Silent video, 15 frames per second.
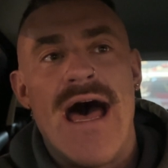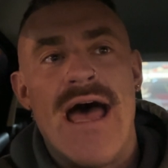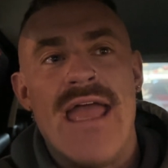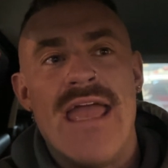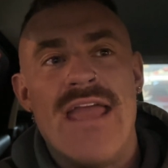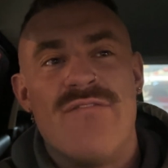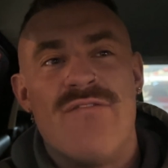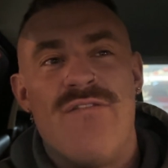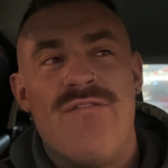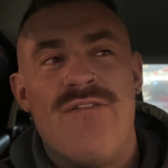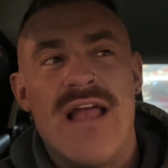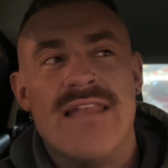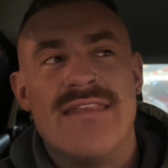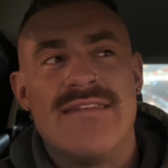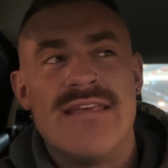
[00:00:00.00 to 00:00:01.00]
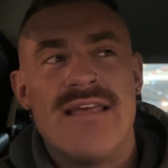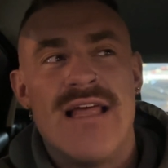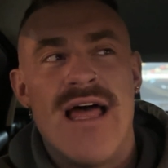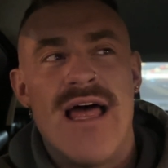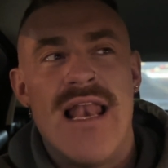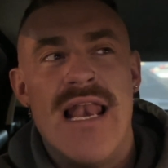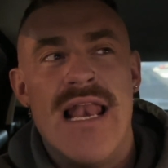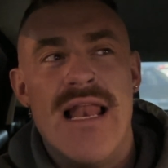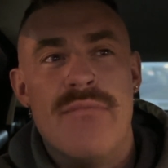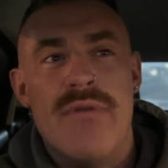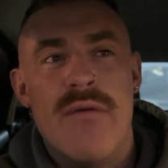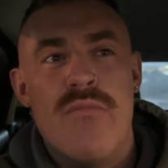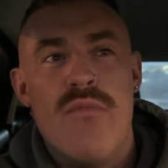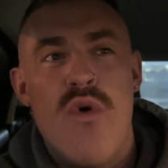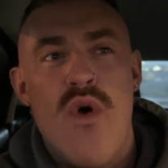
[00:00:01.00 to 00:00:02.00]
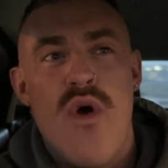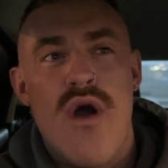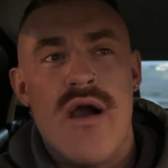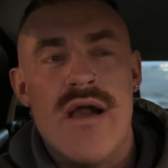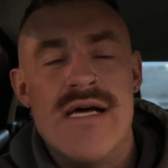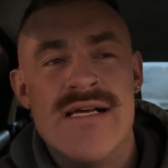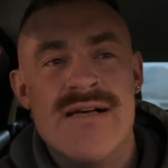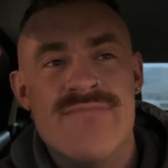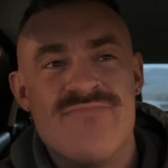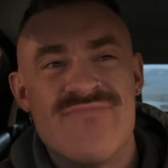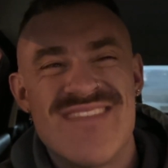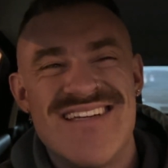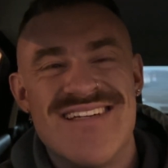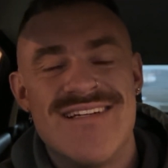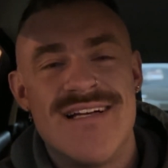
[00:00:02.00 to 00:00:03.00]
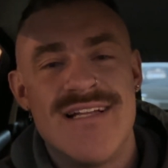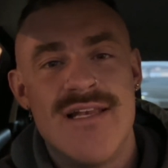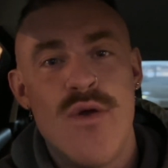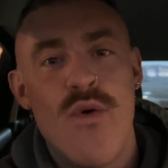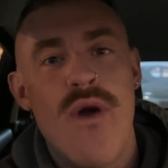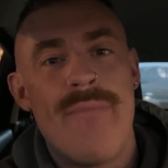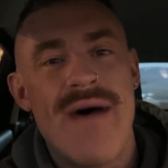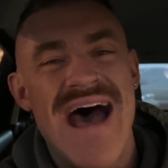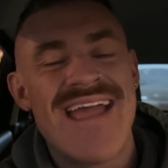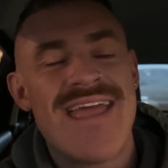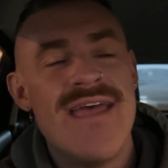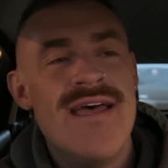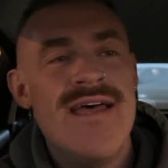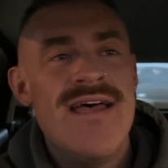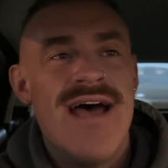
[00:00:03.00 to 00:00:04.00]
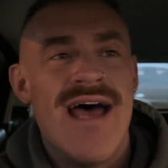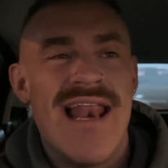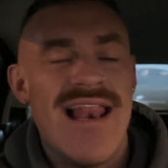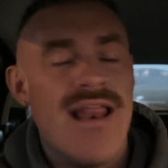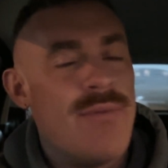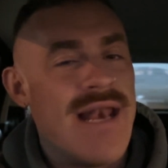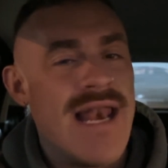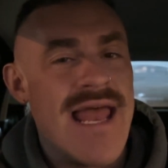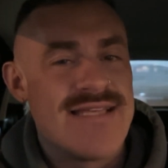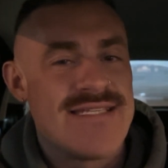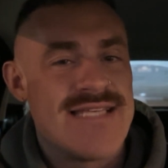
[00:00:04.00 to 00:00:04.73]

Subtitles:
it felt a little bit more lower back and a little bit less